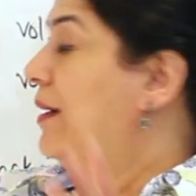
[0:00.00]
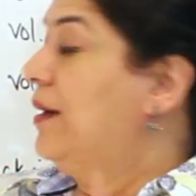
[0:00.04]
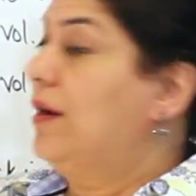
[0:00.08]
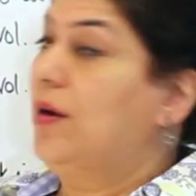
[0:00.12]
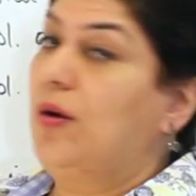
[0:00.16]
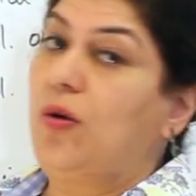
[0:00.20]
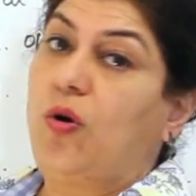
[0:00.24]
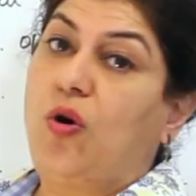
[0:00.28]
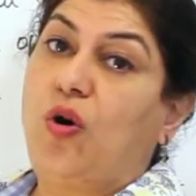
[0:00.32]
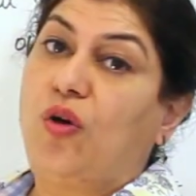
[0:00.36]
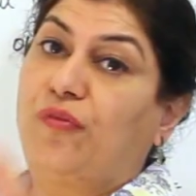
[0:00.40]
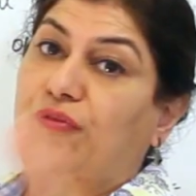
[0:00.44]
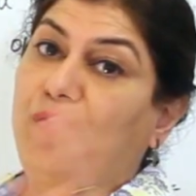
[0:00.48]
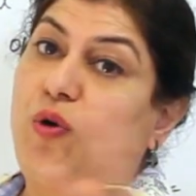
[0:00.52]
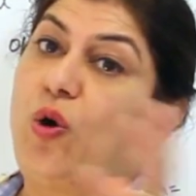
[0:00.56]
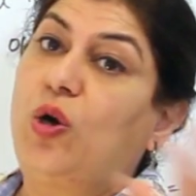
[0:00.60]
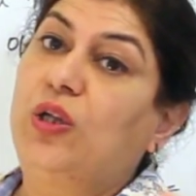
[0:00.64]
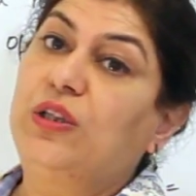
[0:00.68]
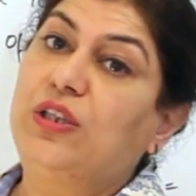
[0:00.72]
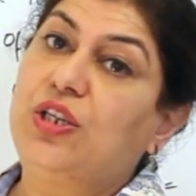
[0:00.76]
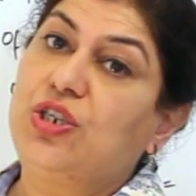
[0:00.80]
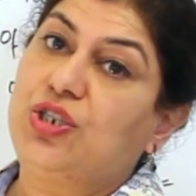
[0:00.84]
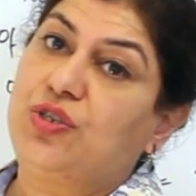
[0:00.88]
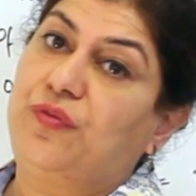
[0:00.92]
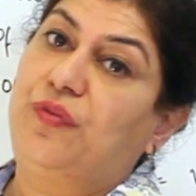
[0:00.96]
of
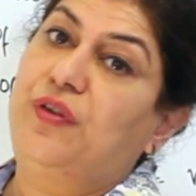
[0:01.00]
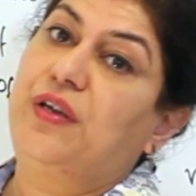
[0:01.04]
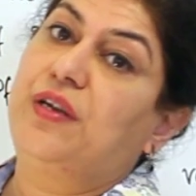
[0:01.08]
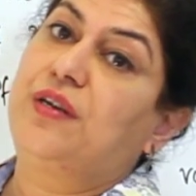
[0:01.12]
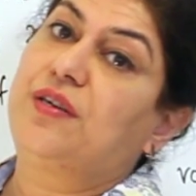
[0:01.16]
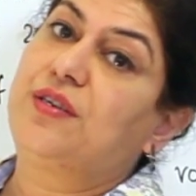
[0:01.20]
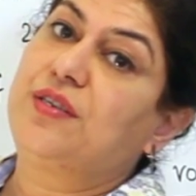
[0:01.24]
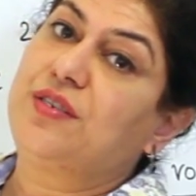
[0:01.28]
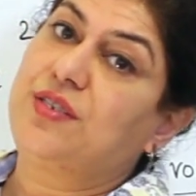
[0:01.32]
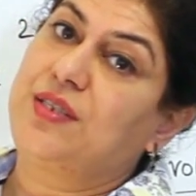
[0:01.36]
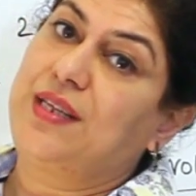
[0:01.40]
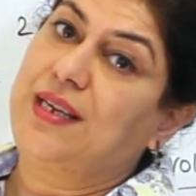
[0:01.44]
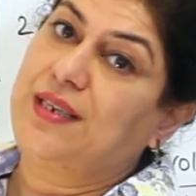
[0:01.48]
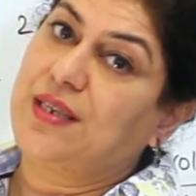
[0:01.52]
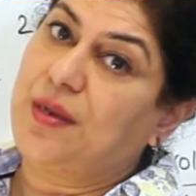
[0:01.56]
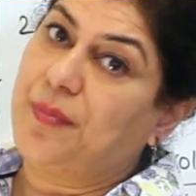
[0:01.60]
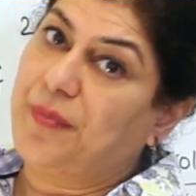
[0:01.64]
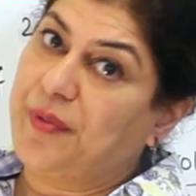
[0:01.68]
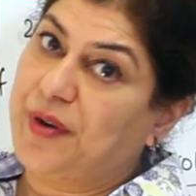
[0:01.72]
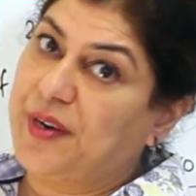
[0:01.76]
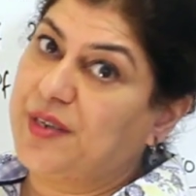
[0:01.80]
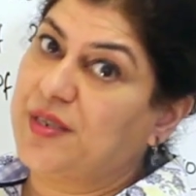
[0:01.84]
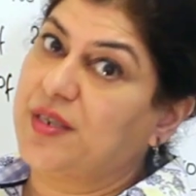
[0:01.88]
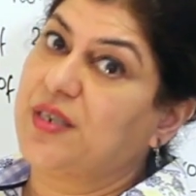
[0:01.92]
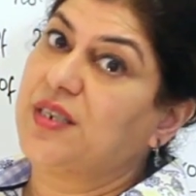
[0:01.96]
all the spheres that are
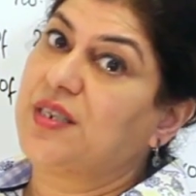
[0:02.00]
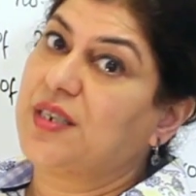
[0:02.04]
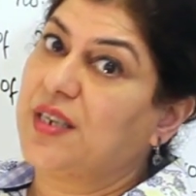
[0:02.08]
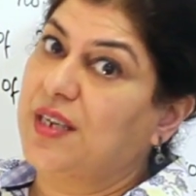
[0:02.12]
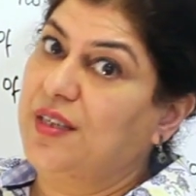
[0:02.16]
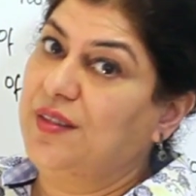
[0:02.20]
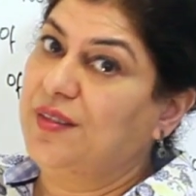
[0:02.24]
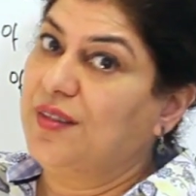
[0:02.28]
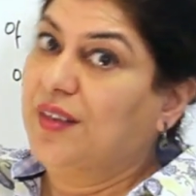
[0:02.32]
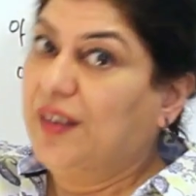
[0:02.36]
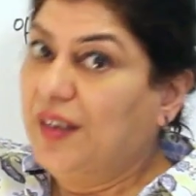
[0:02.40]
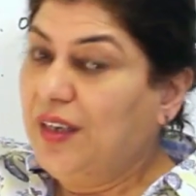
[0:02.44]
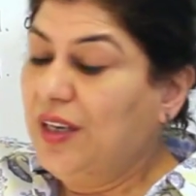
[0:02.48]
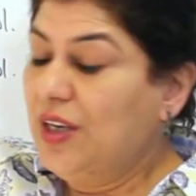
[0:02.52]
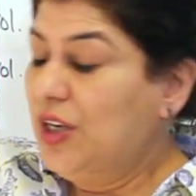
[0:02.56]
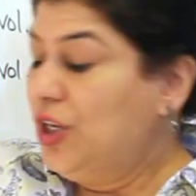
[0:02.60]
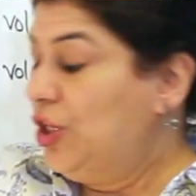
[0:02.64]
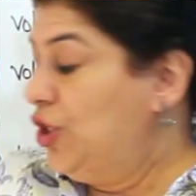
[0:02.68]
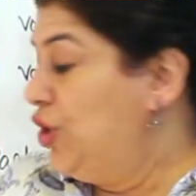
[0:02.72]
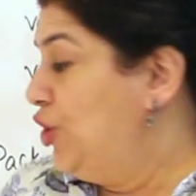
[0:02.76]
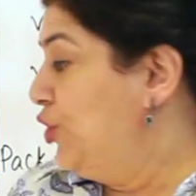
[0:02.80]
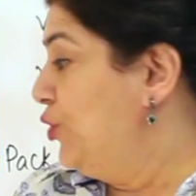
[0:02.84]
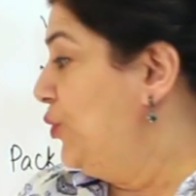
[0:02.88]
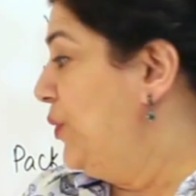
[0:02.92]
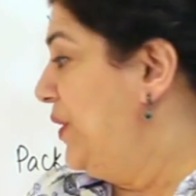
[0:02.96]
present in the
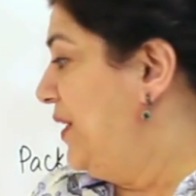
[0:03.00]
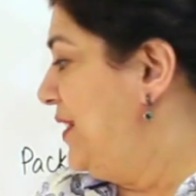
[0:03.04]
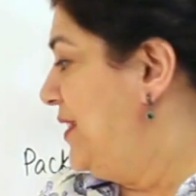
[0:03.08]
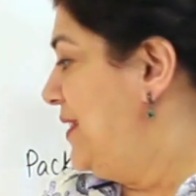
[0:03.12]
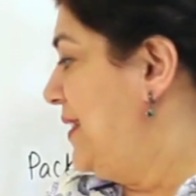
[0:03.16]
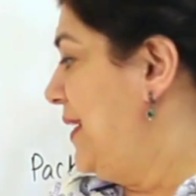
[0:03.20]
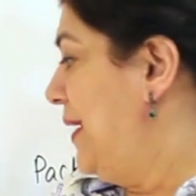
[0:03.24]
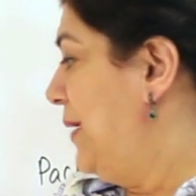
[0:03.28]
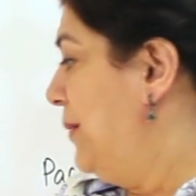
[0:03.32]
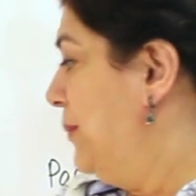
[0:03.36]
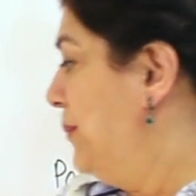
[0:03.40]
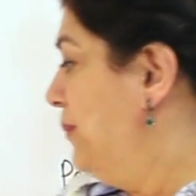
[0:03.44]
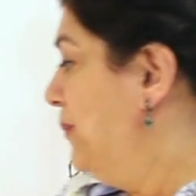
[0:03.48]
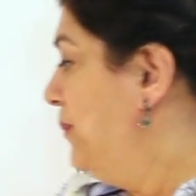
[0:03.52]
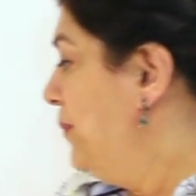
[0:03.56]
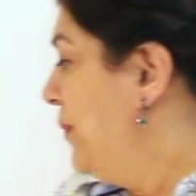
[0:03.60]
unit cell.